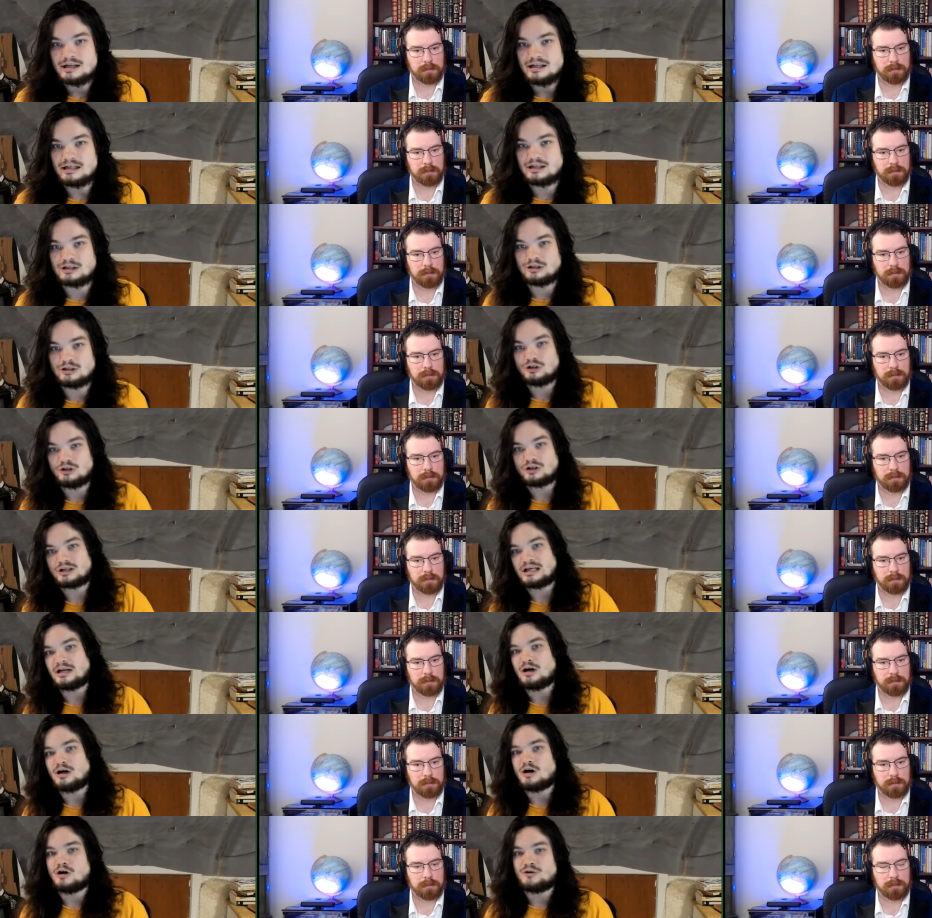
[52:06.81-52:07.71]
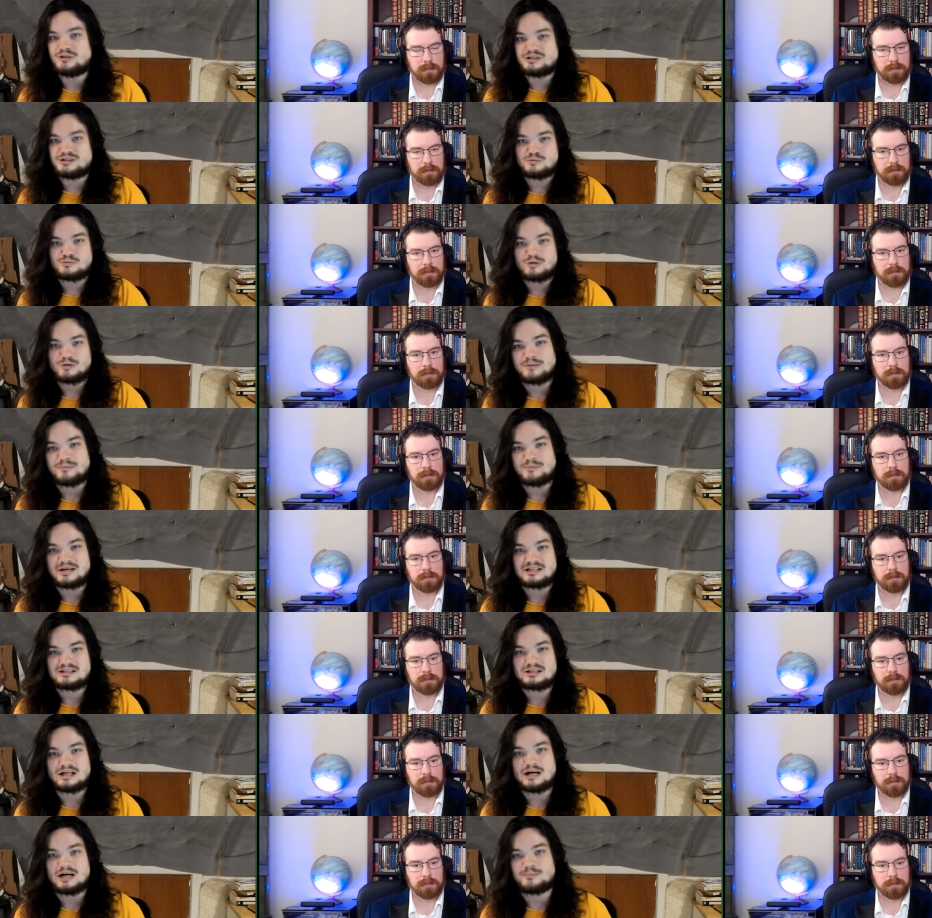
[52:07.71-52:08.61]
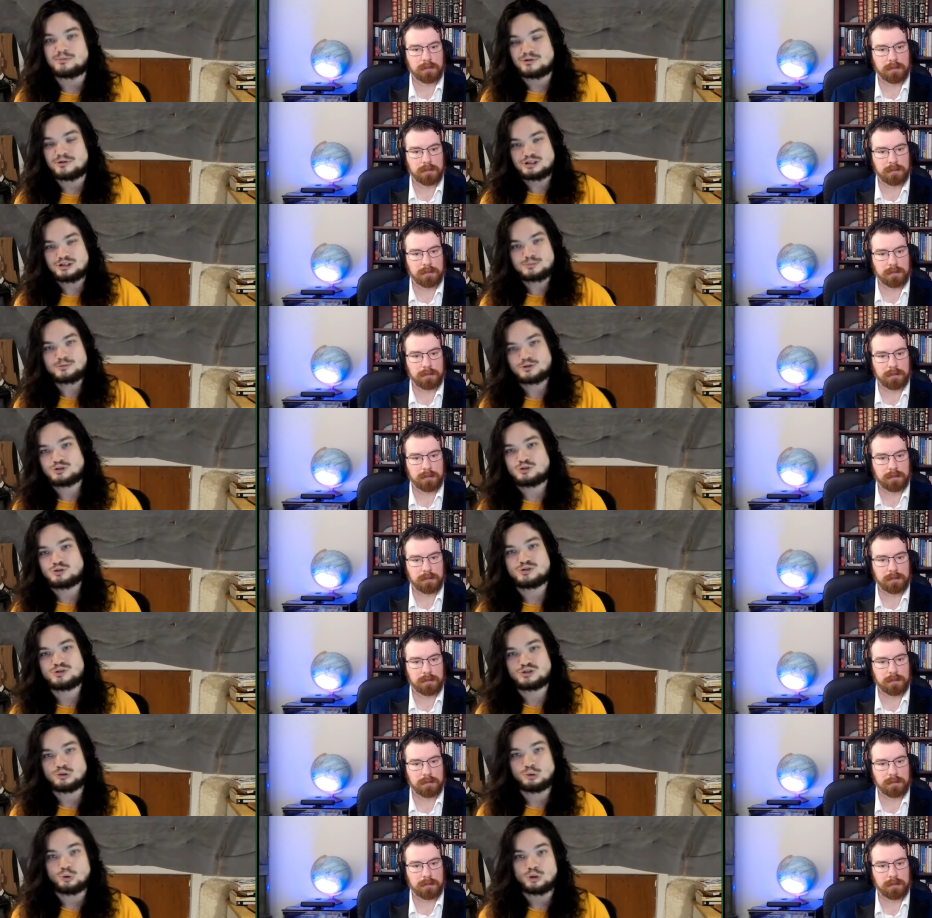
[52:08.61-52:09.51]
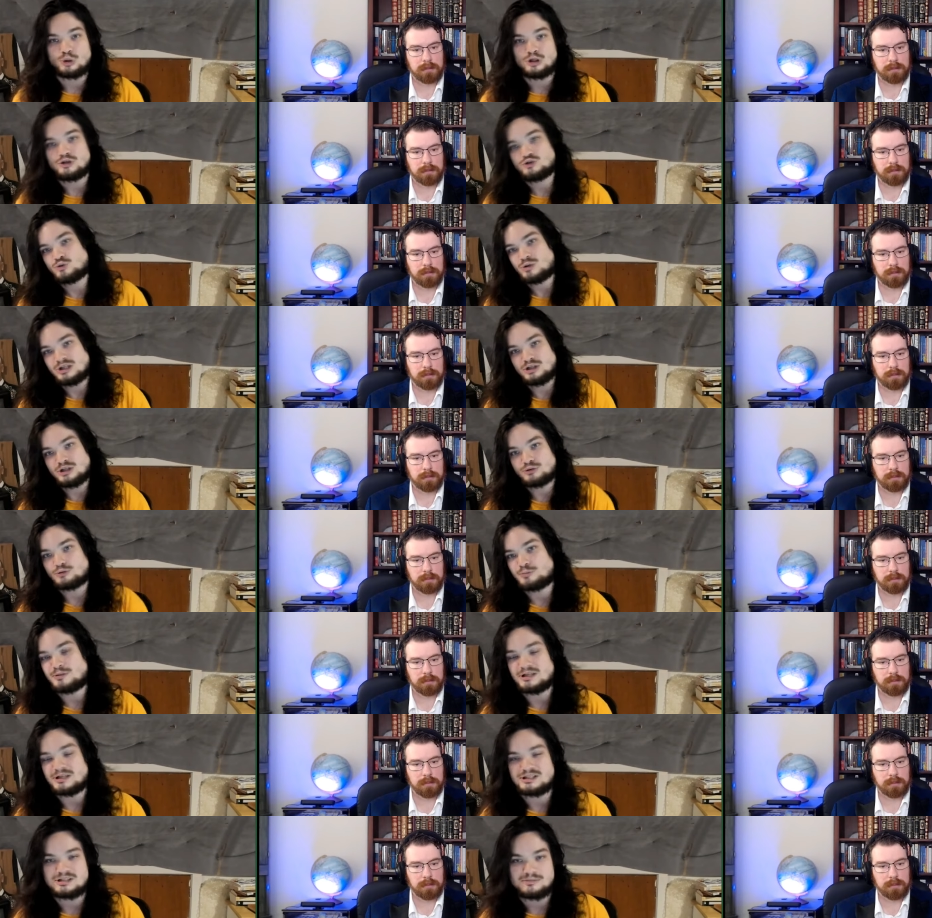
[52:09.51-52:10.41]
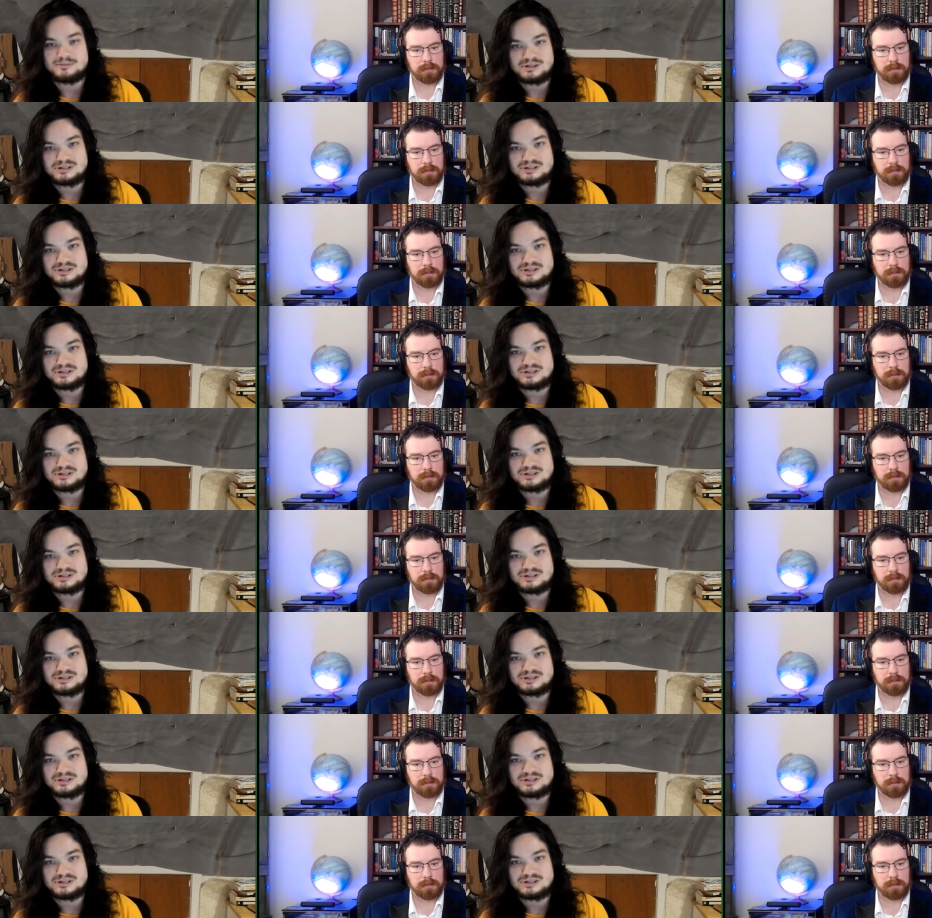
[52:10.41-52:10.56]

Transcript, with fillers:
Speaker 1: He could look at, oh, this is what I messed up, or this person wasn't loyal, so I need to replace him